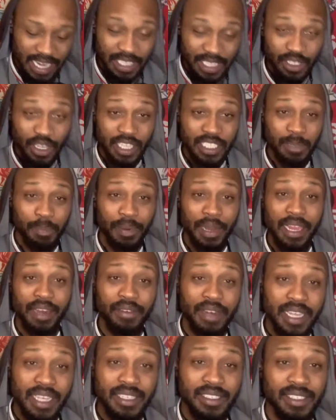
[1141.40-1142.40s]
go into player
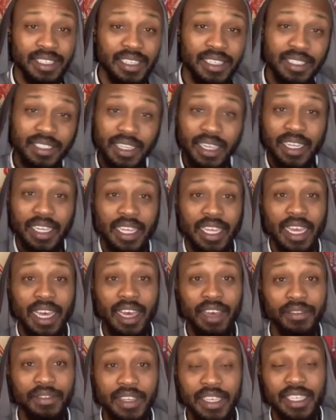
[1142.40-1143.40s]
ratings, innit, so I can get out of it,